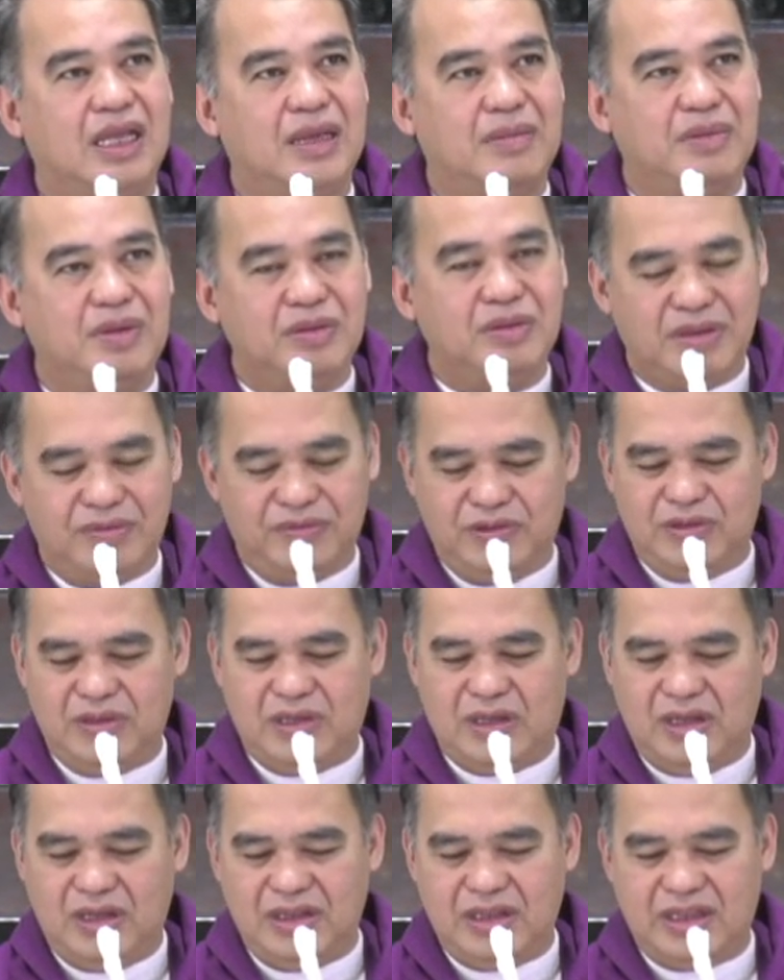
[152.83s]
a
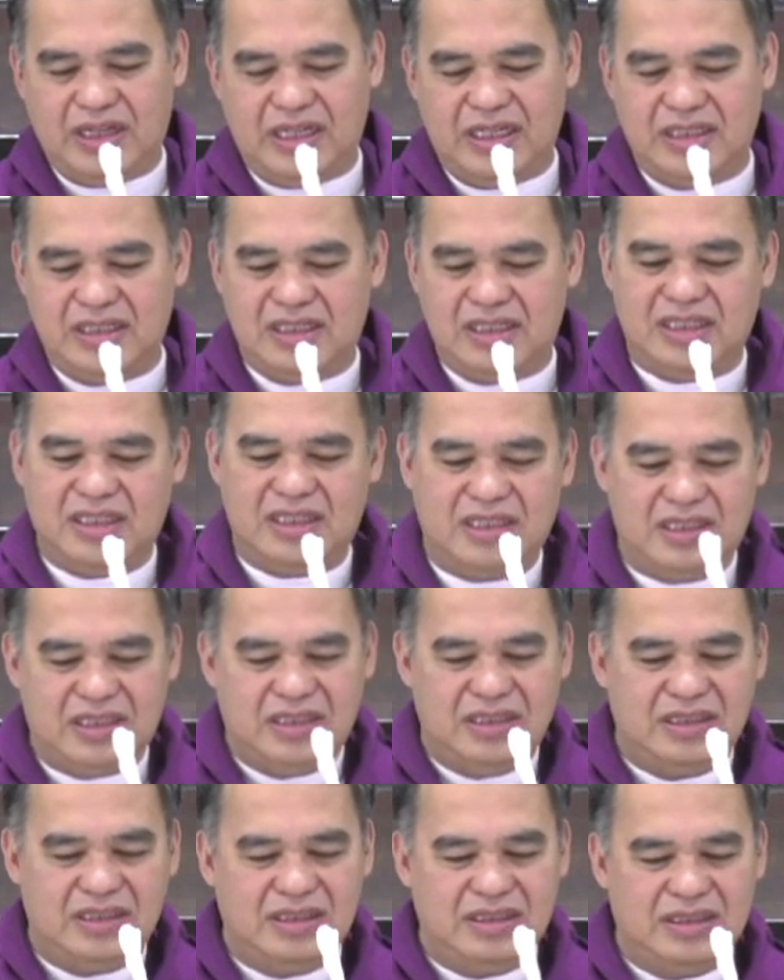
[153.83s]
beautiful contrast
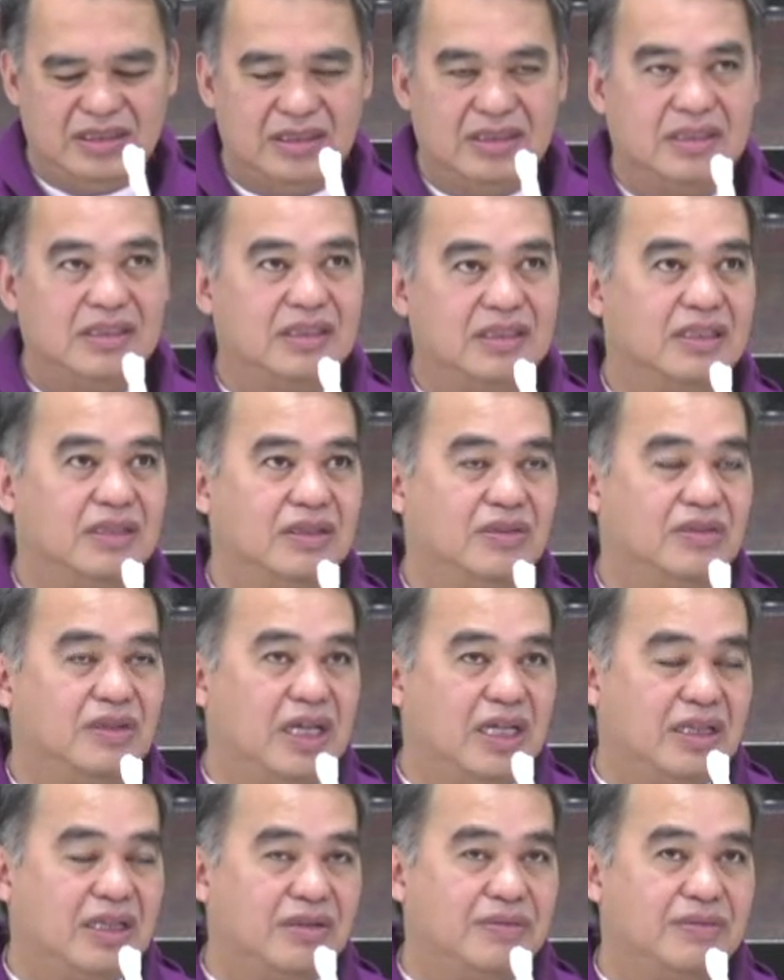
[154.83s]
to
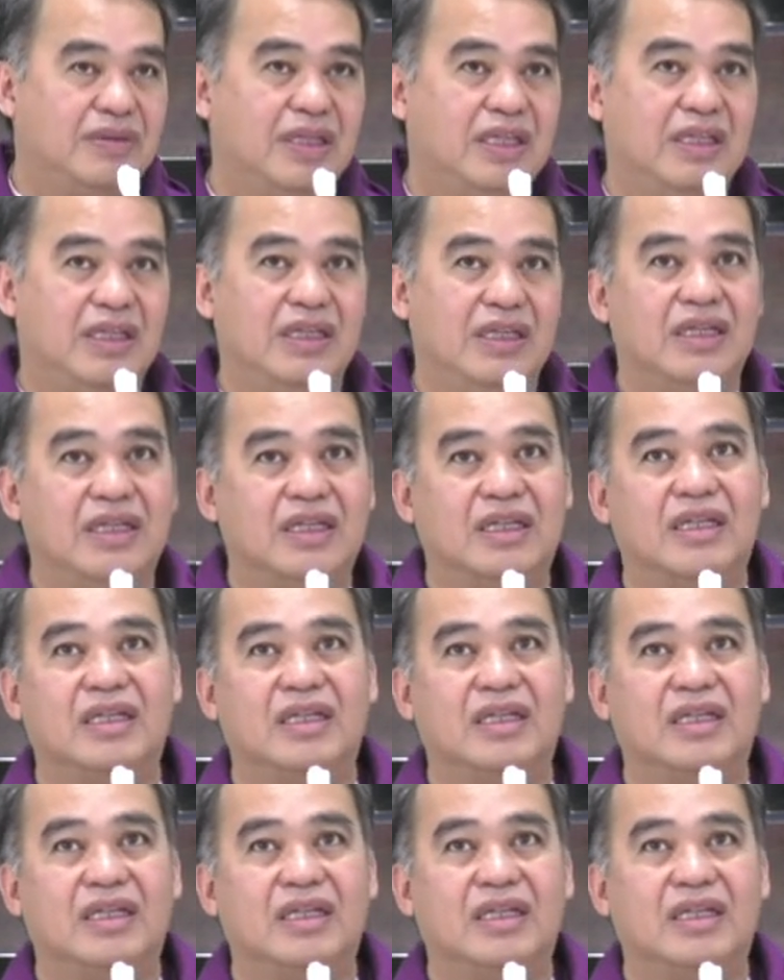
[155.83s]
that of the